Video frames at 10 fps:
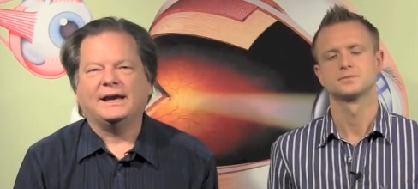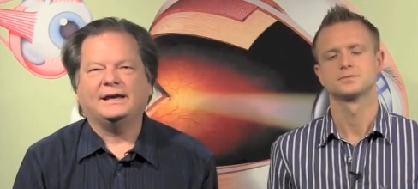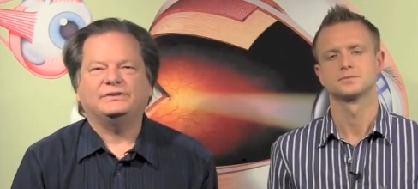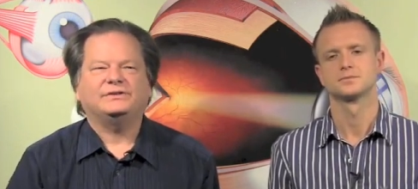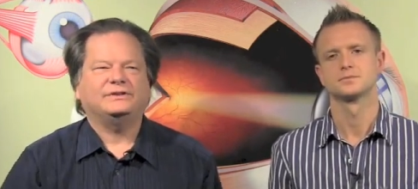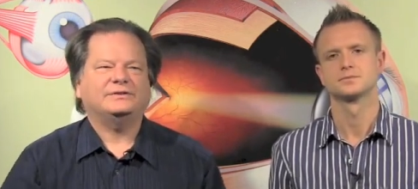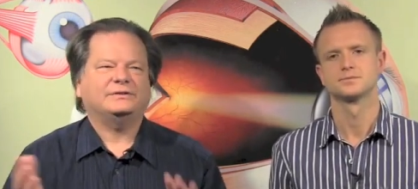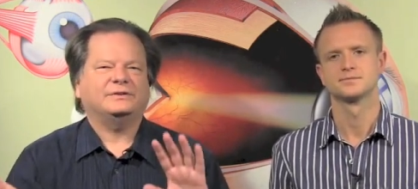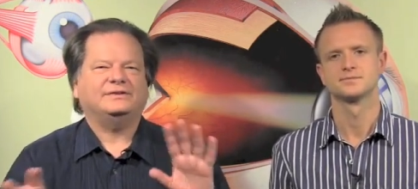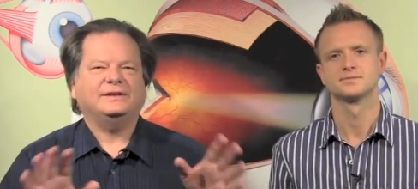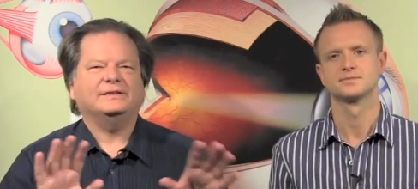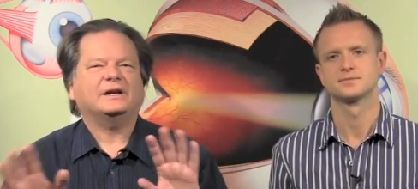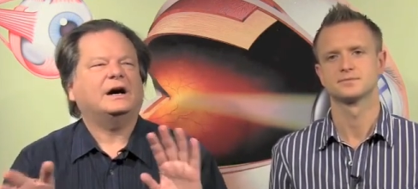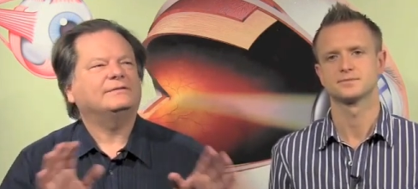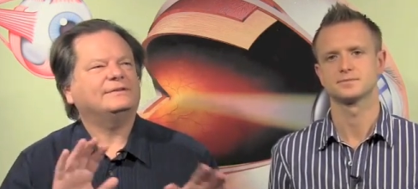Speaker 1: and she's seeing
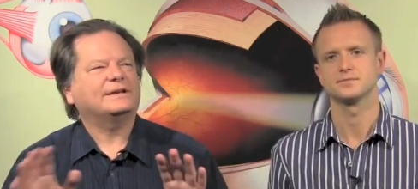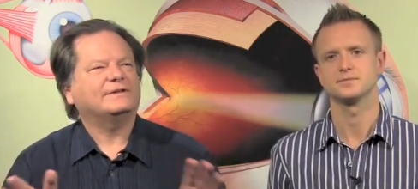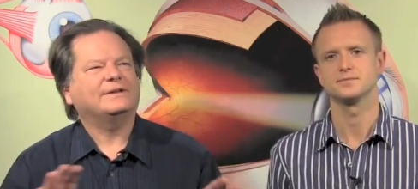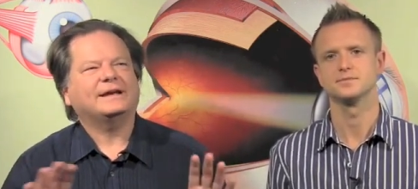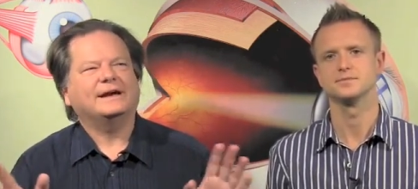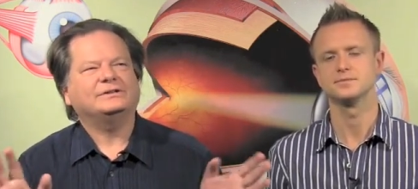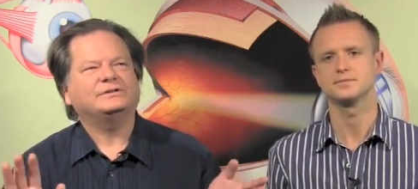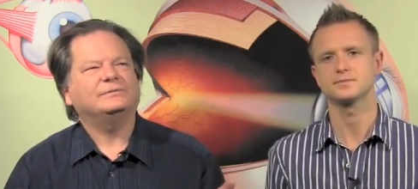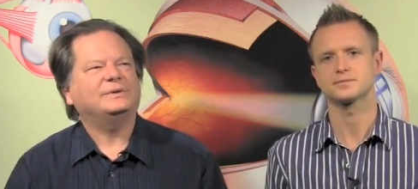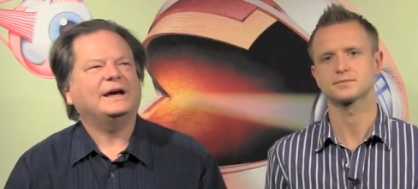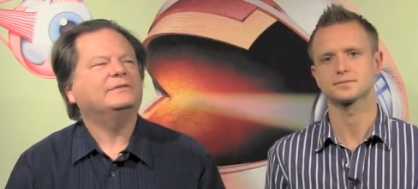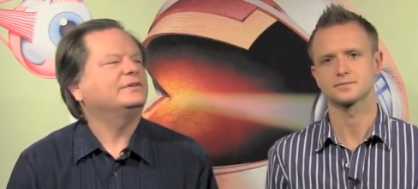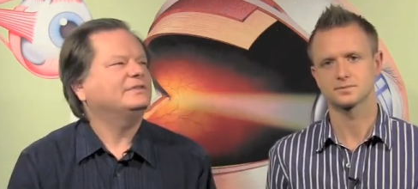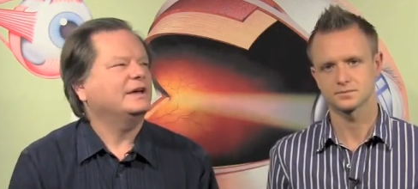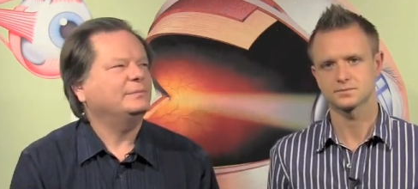the conflict of like I shouldn't be out
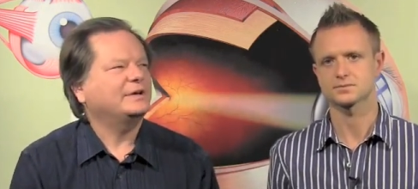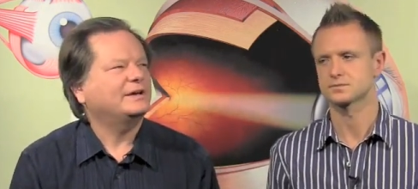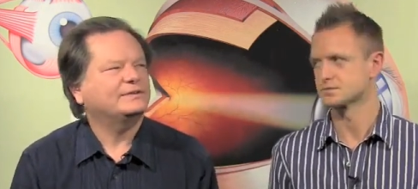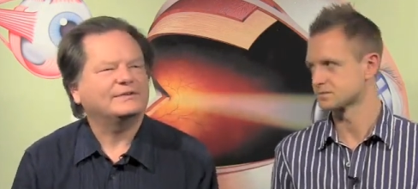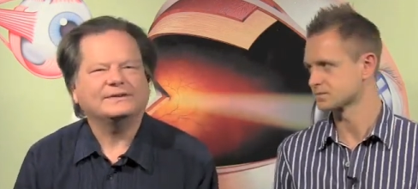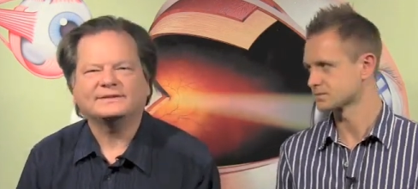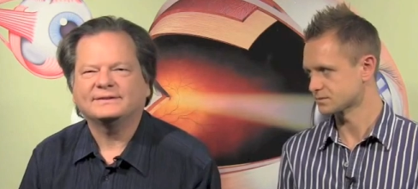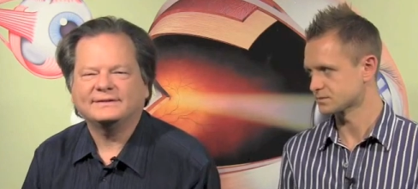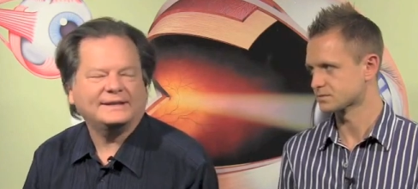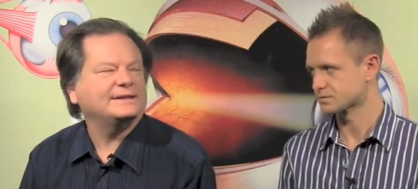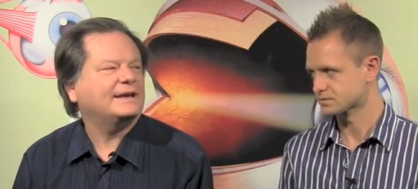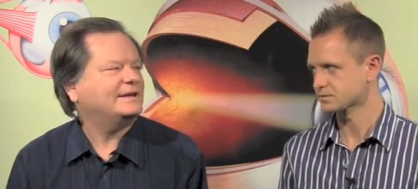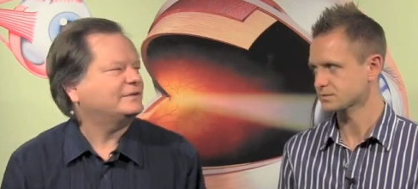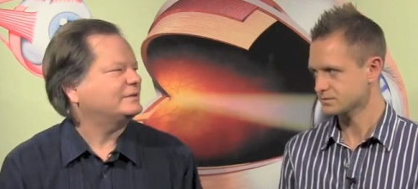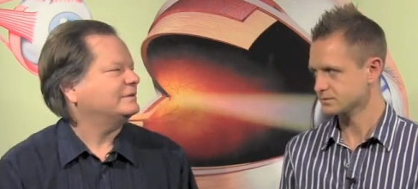in the sun because mm-hmm. of the skin
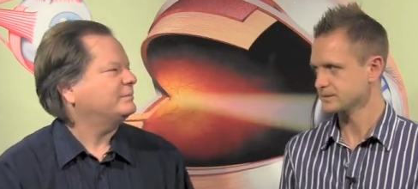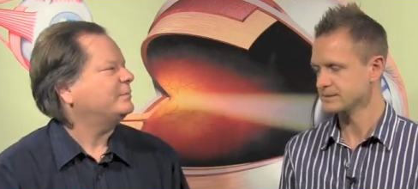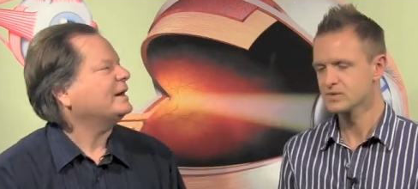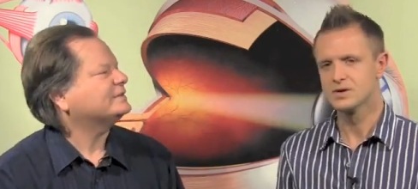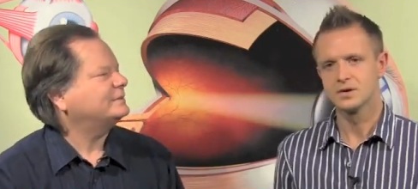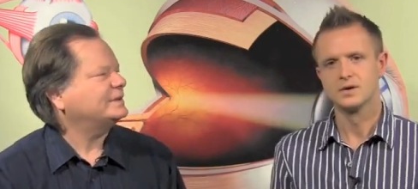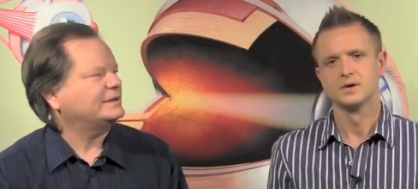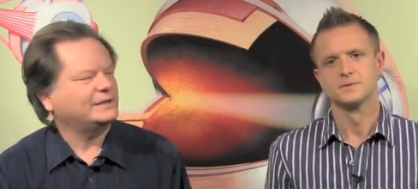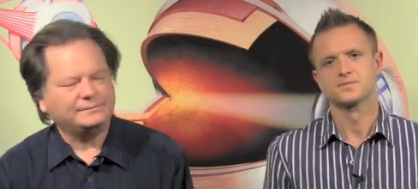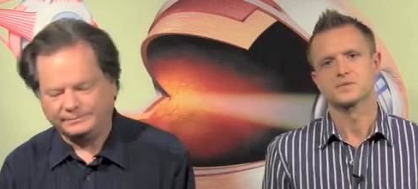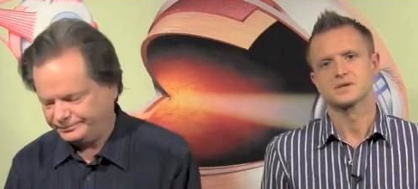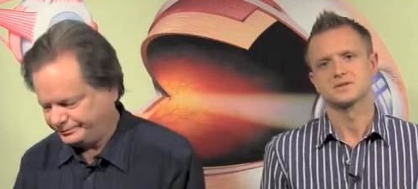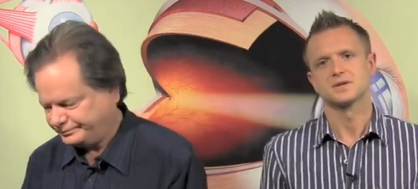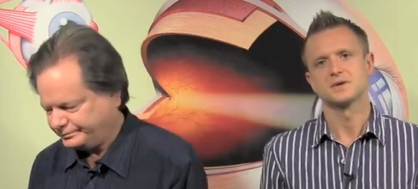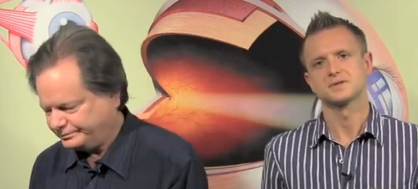cancer possibility.
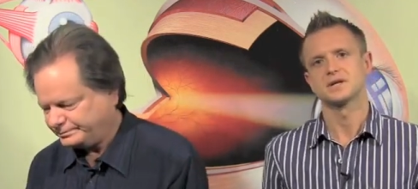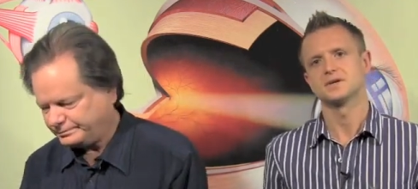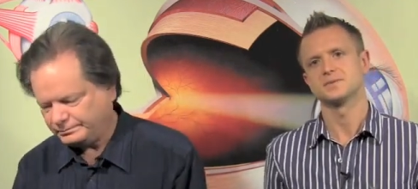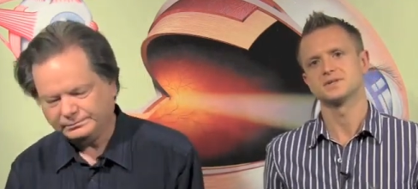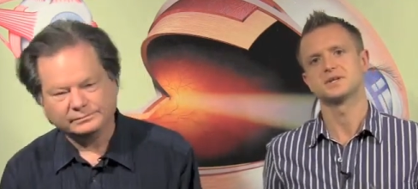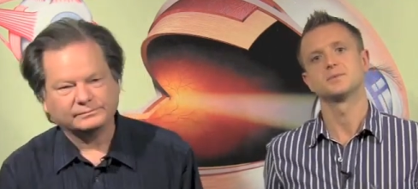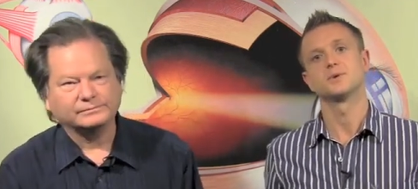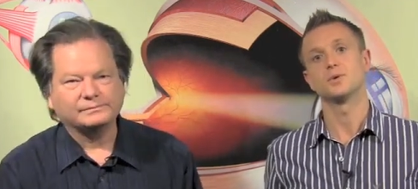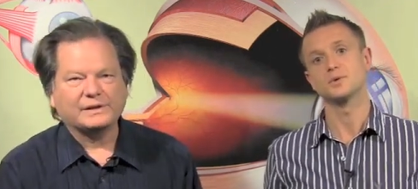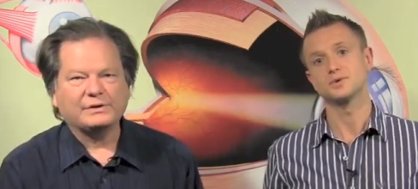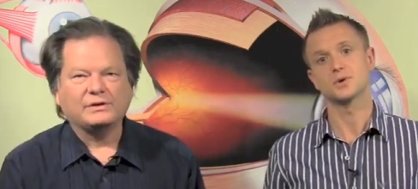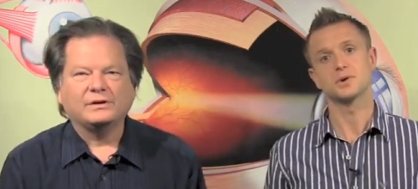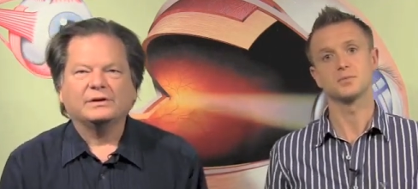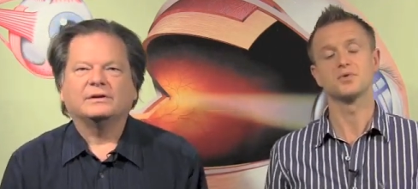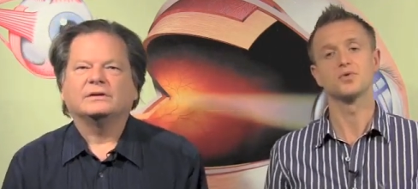
Speaker 2: So it's a little bit similar what we were
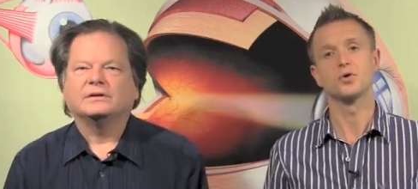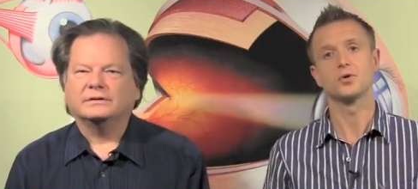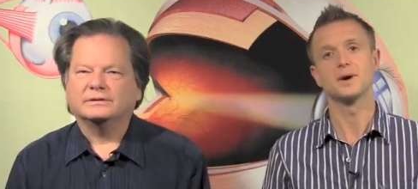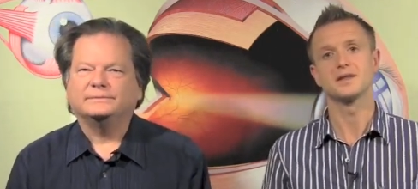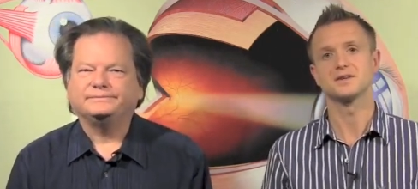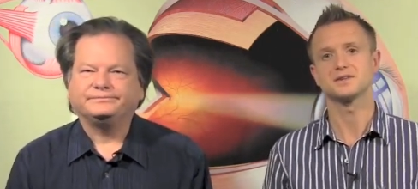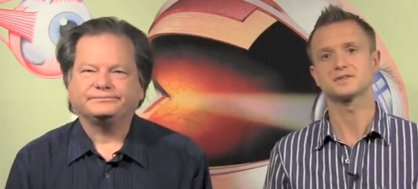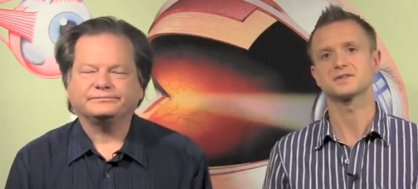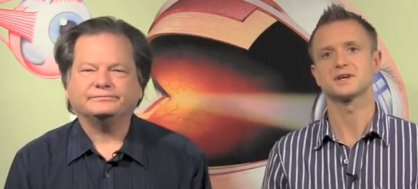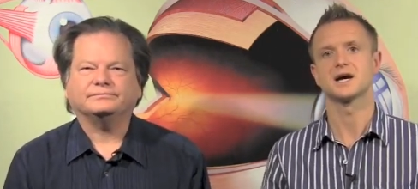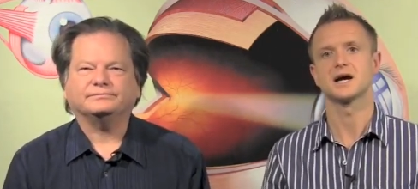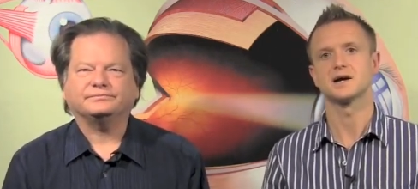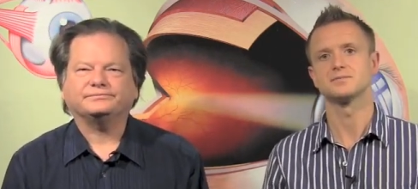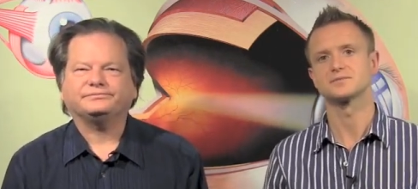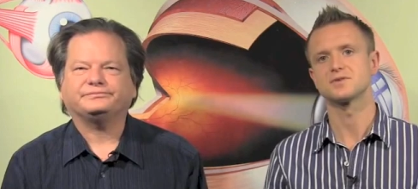talking before about this,
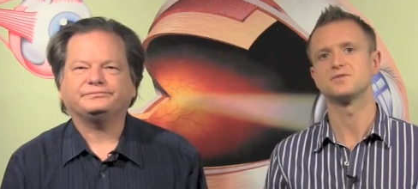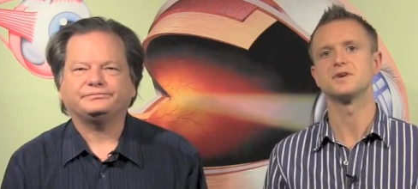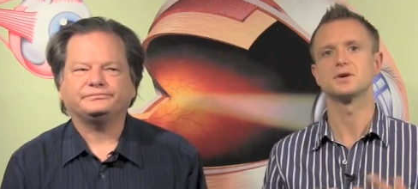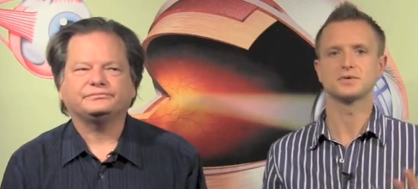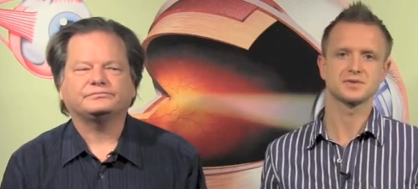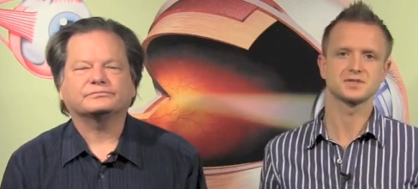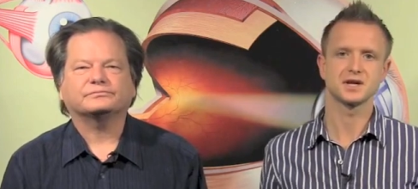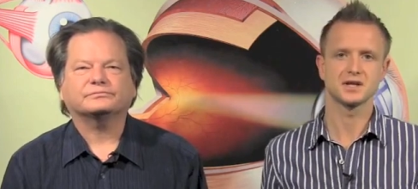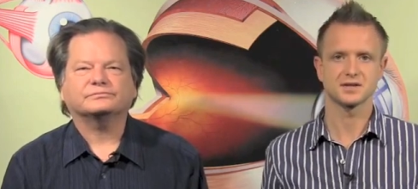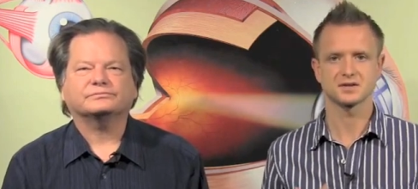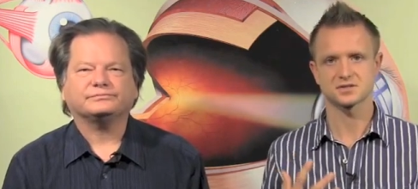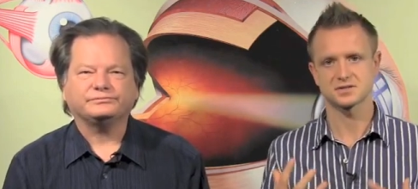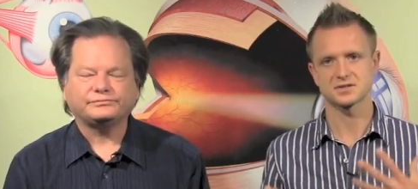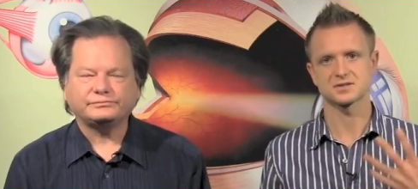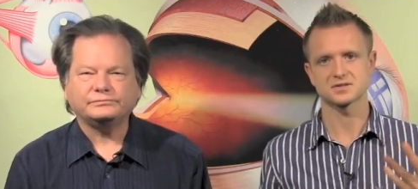um, the fear of the sun
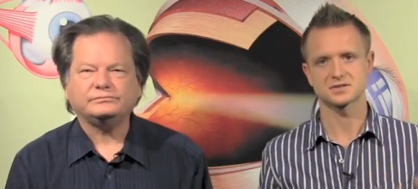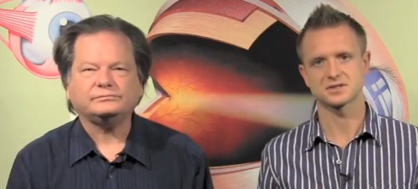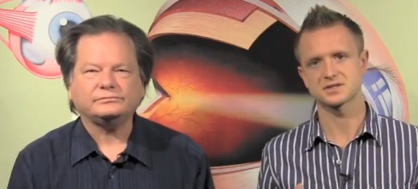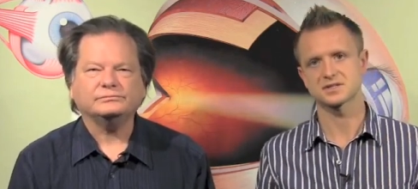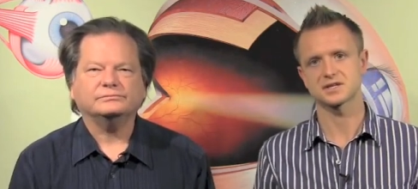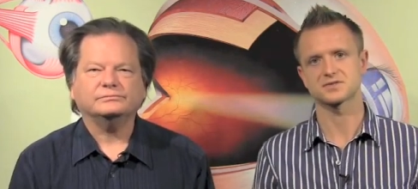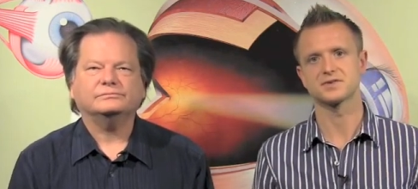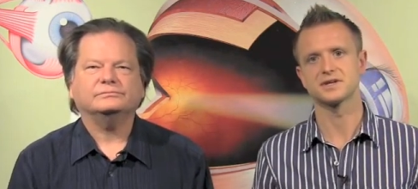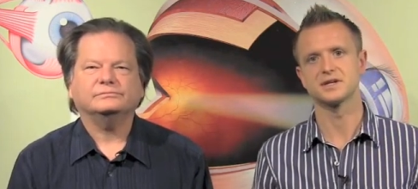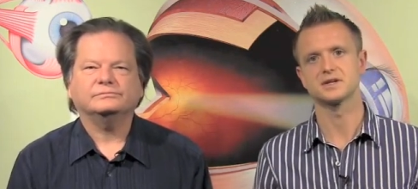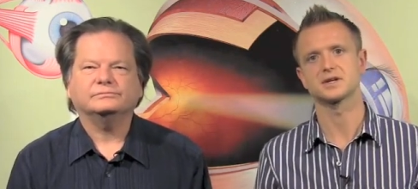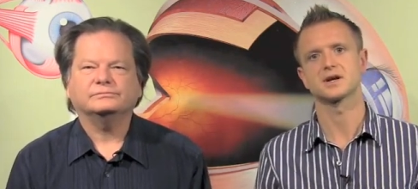that's that's successfully